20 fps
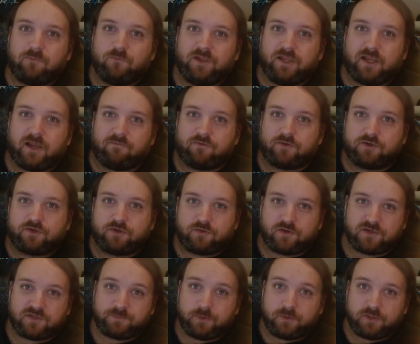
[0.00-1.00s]
we covered
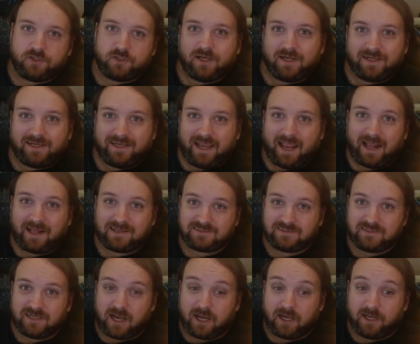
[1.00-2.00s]
CRISPR,
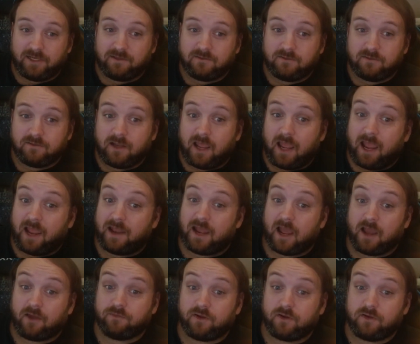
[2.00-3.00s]
Cas9, and
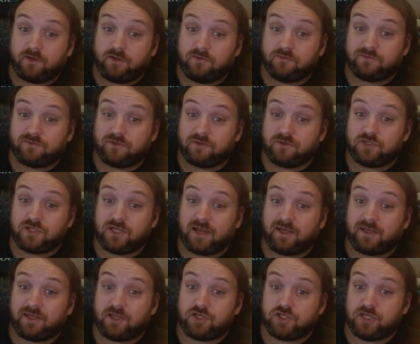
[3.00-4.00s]
how they're used in
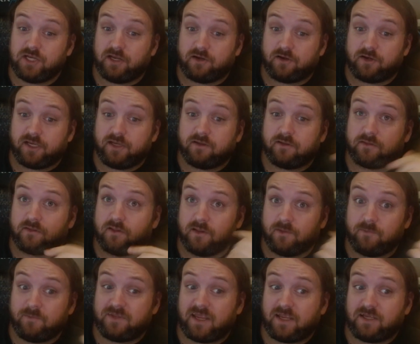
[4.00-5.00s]
genetic engineering, the
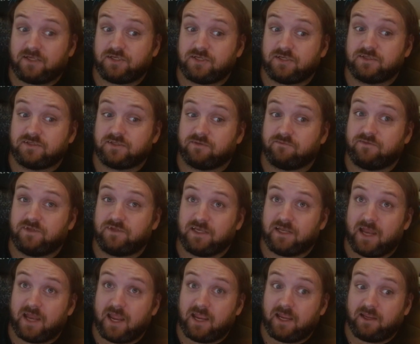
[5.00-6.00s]
limitations of
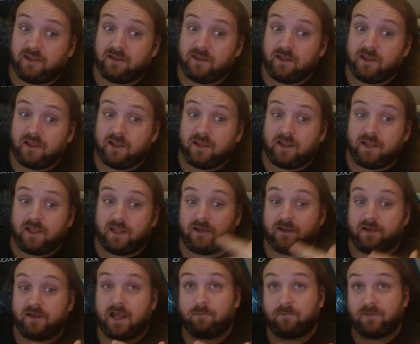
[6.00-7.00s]
DNA in
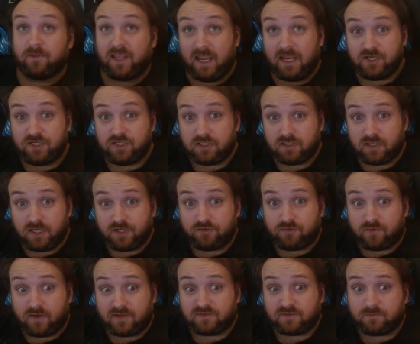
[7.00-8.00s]
an application like
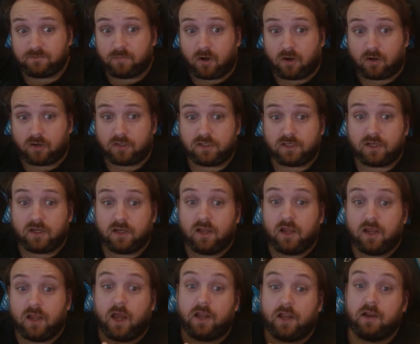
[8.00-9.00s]
Jurassic Park,
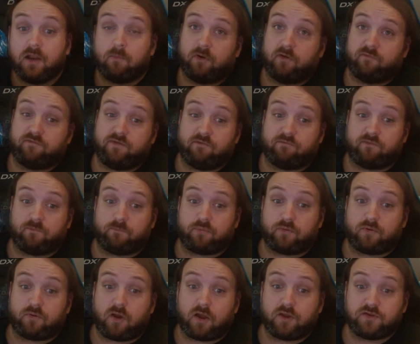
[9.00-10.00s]
a number of different
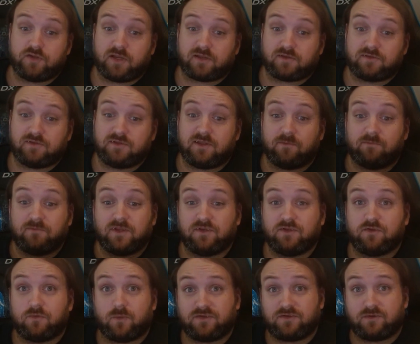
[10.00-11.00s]
projects attempting
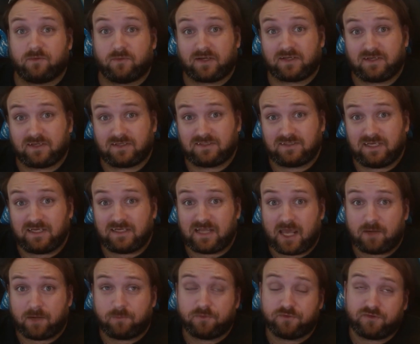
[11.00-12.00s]
to resurrect extinct
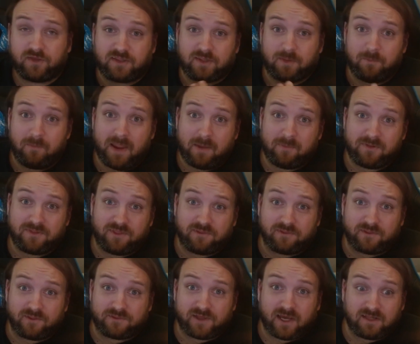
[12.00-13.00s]
animals like the mammoth
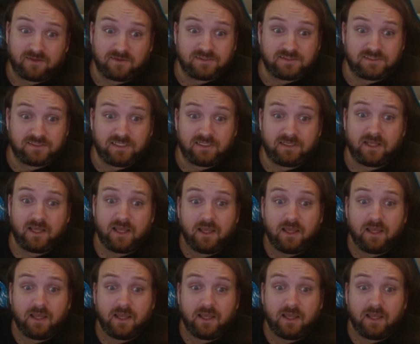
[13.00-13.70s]
and the thylacine,